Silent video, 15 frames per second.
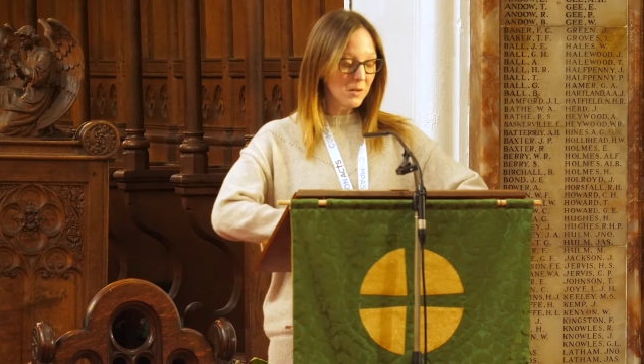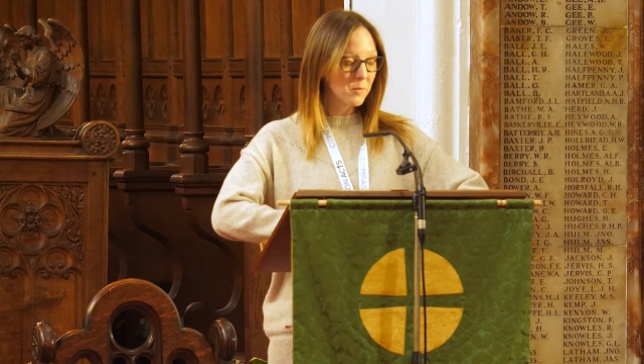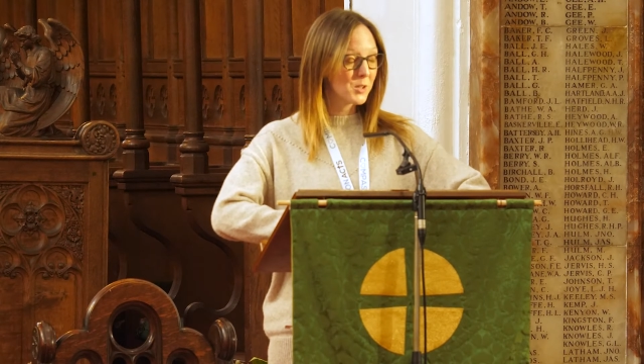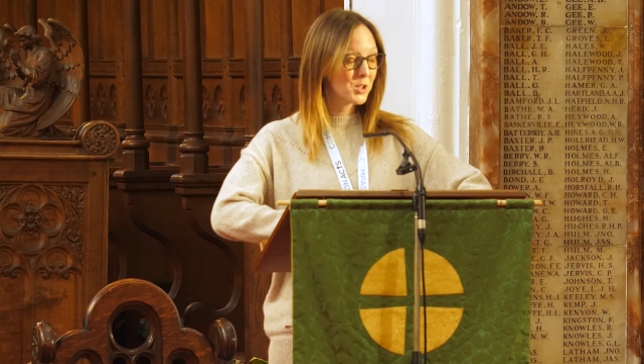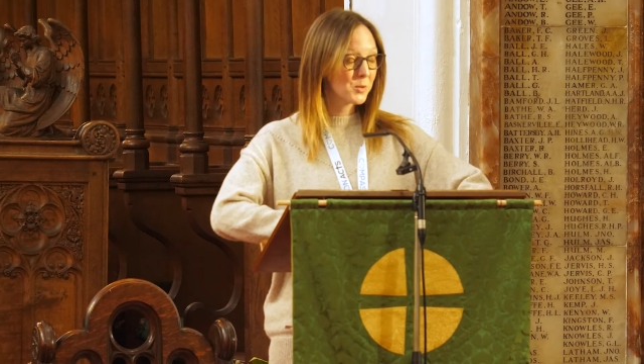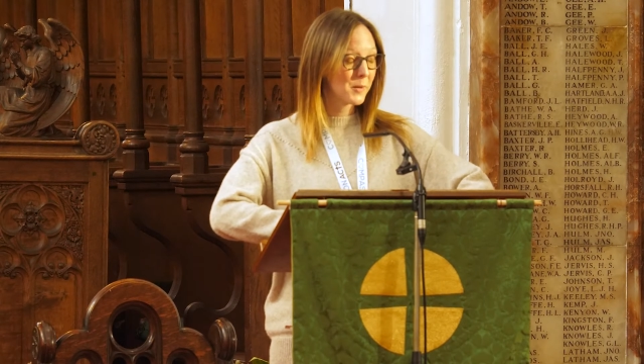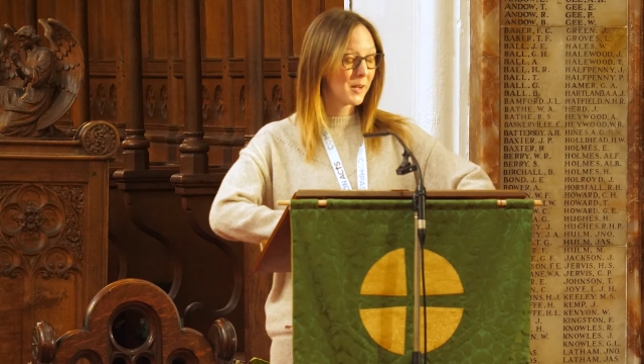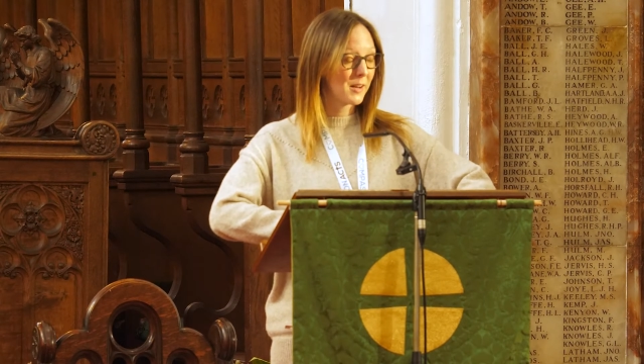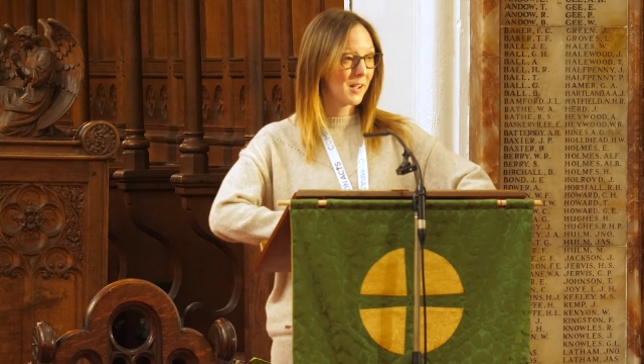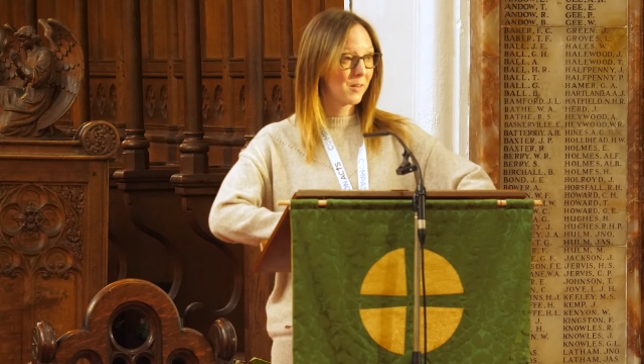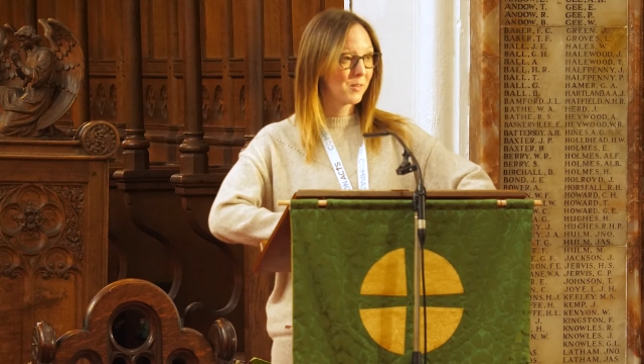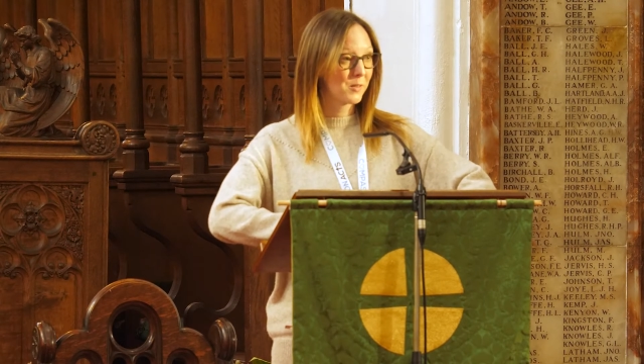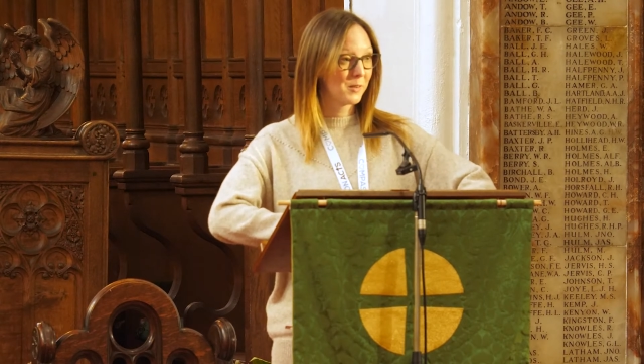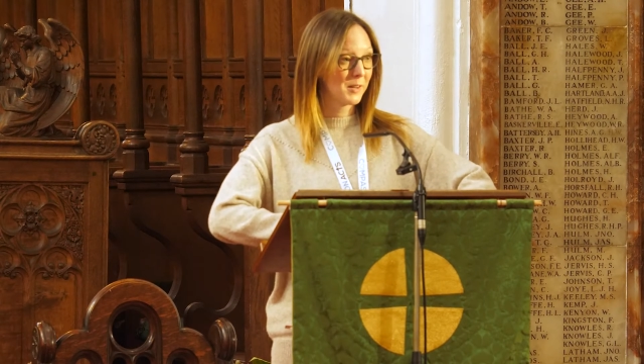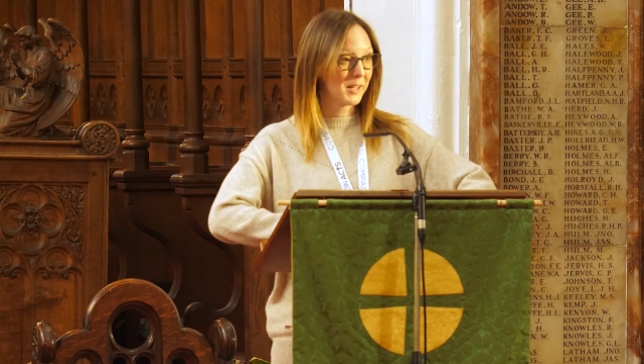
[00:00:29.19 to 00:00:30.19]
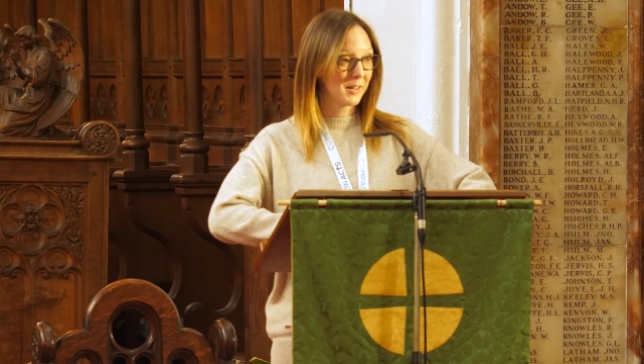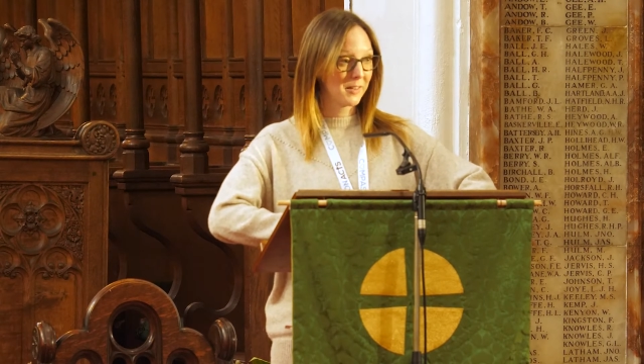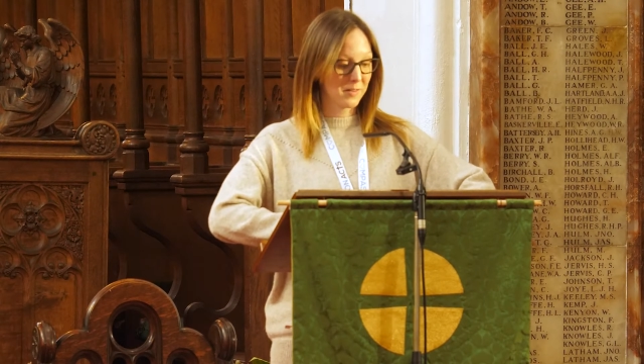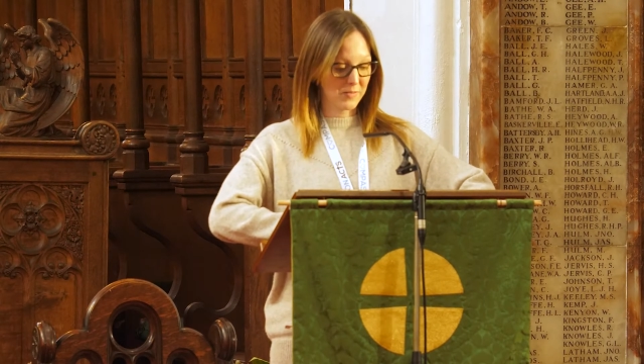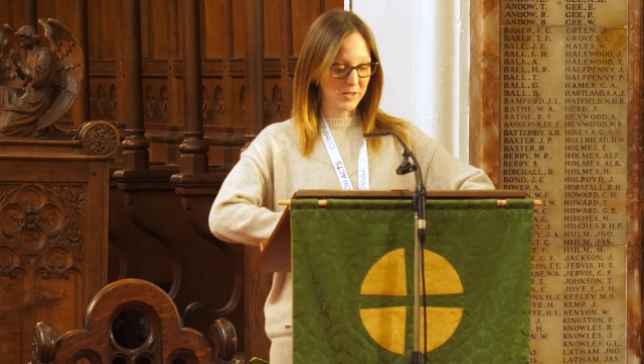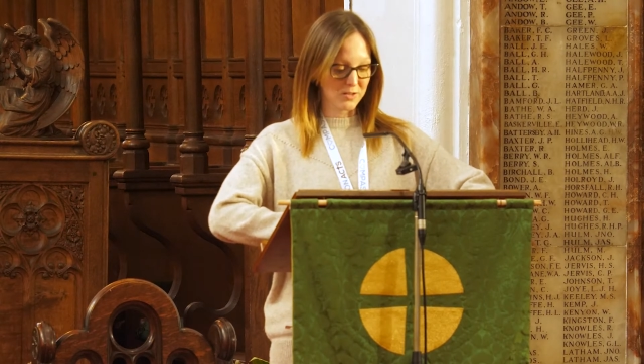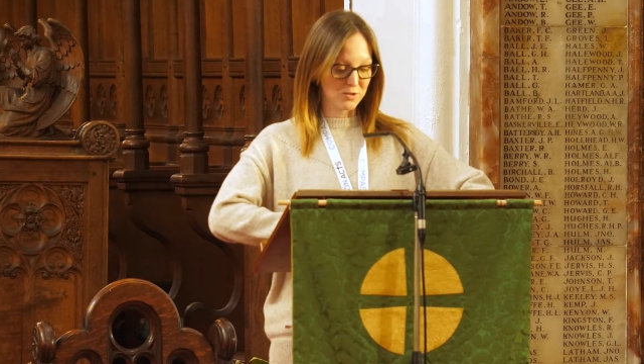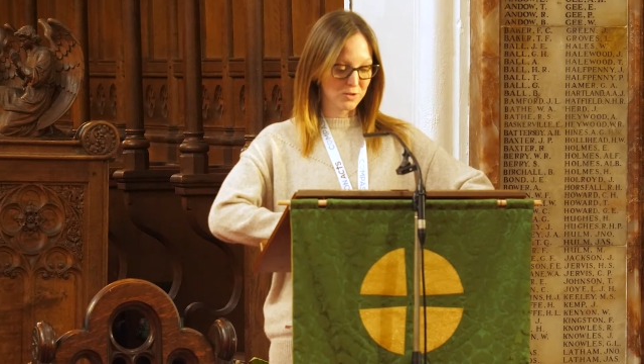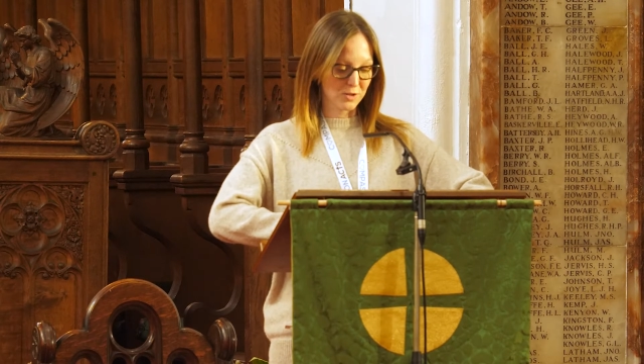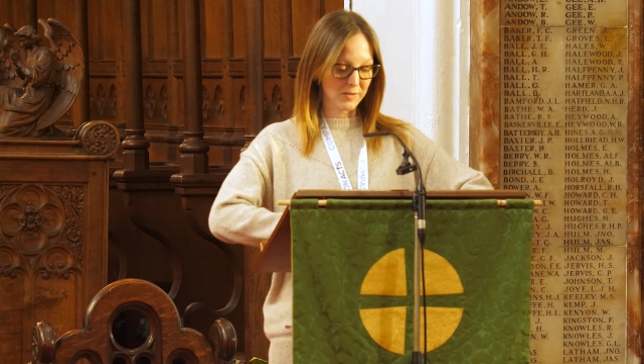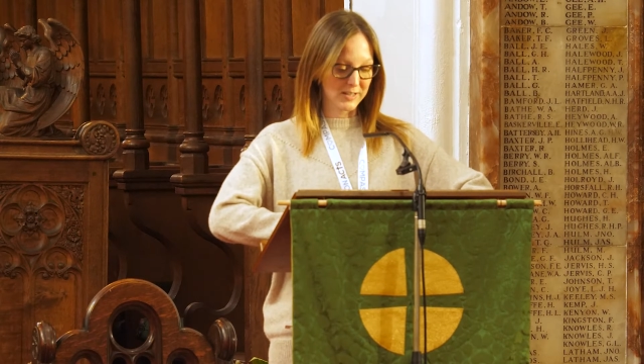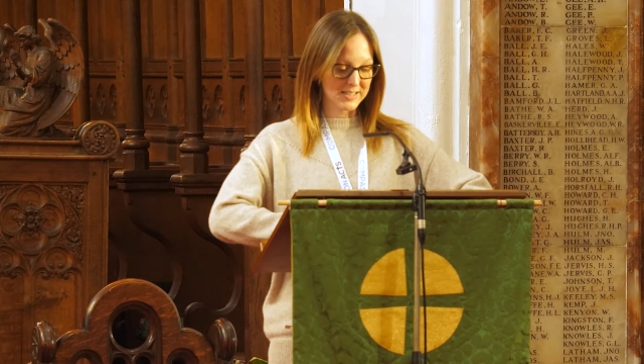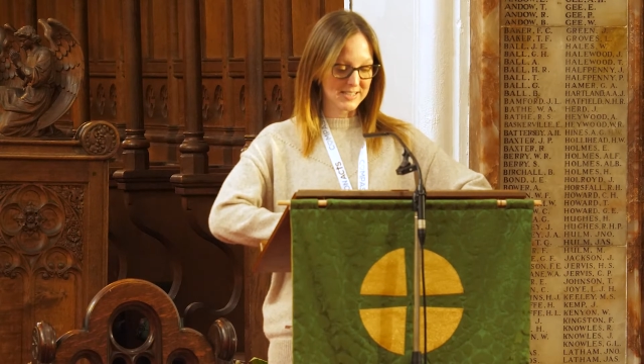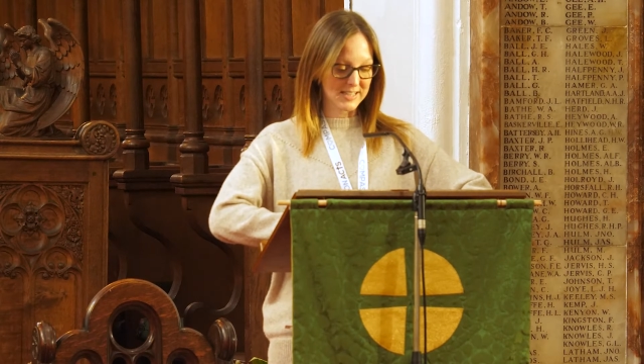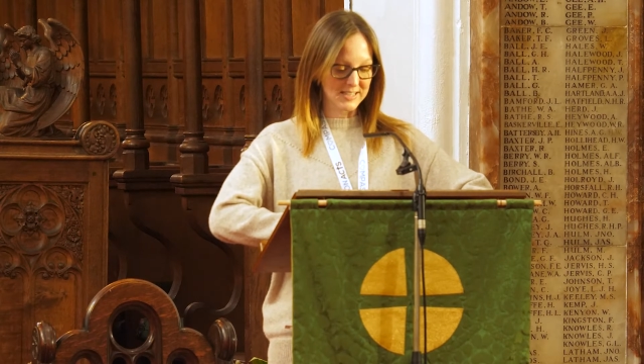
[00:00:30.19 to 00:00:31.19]
which we are now calling the
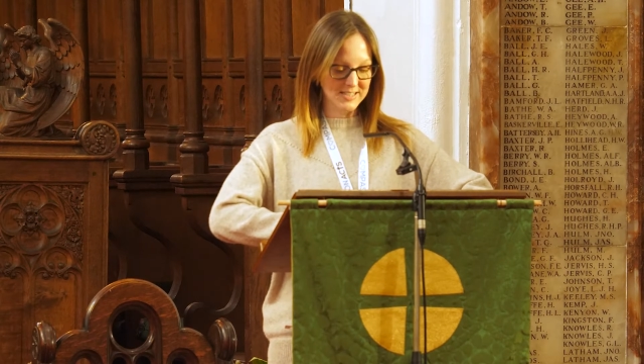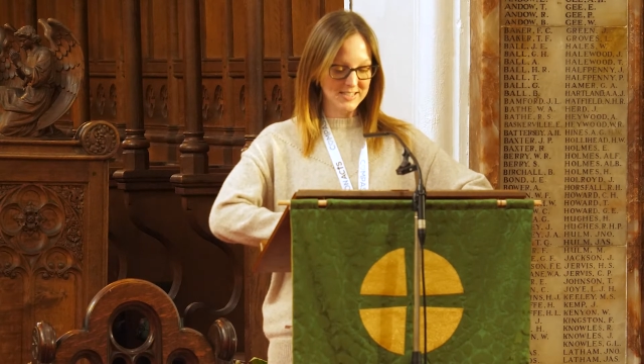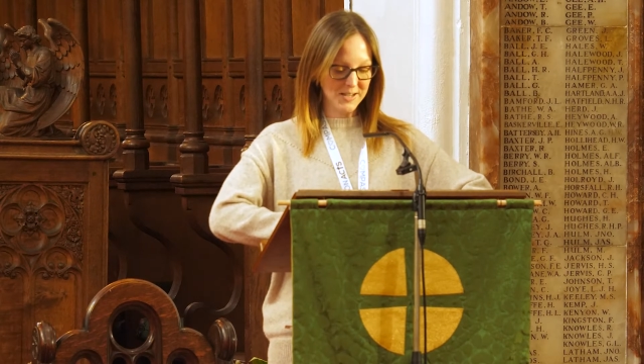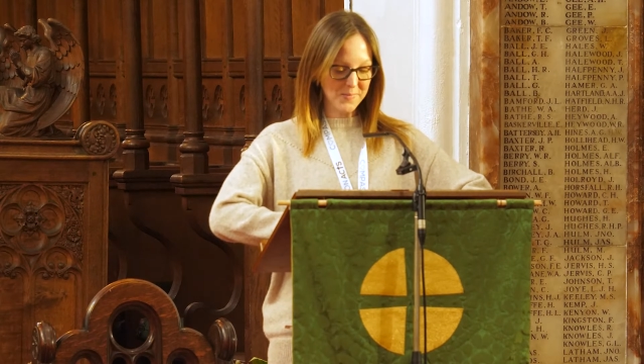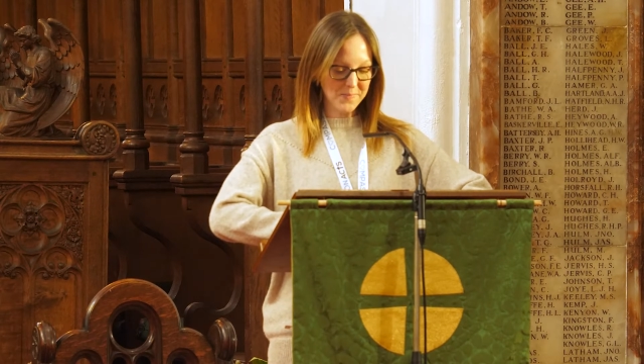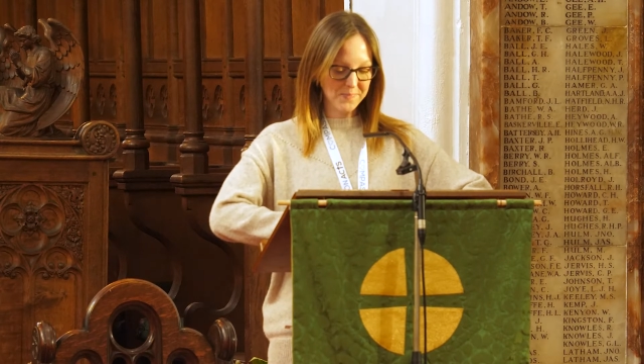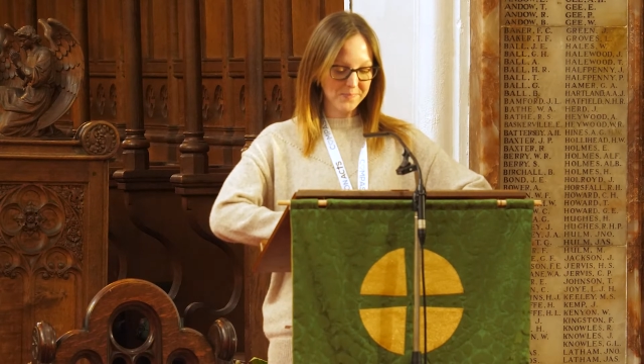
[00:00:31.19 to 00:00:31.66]
Victoria Centre.